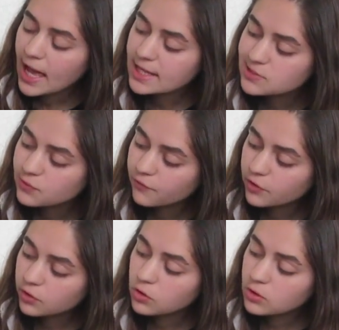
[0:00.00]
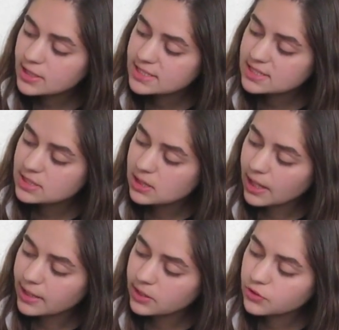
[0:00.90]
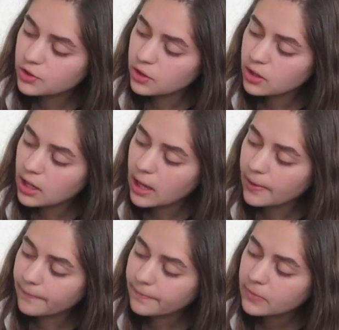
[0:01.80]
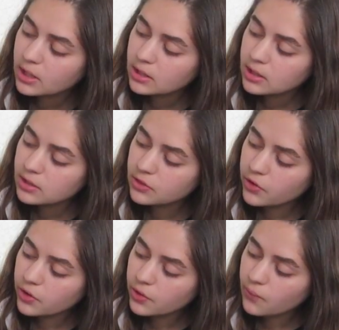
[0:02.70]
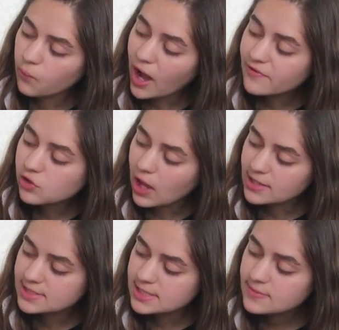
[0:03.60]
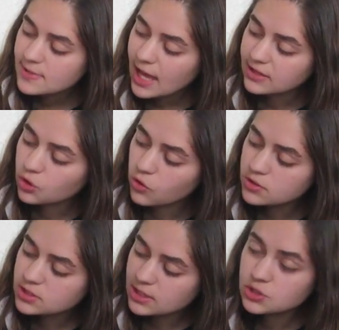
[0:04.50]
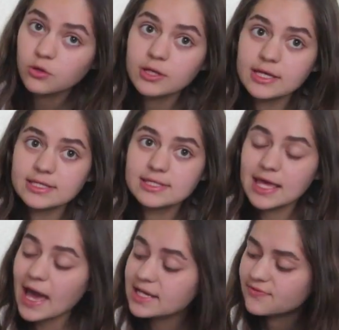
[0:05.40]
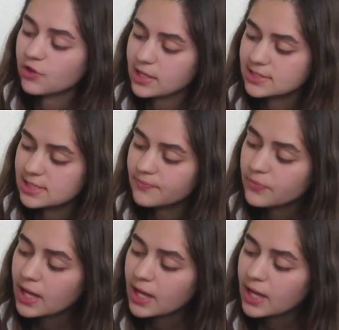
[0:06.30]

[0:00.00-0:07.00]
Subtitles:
And so the vertical is like the y velocity, and the horizontal is the x velocity.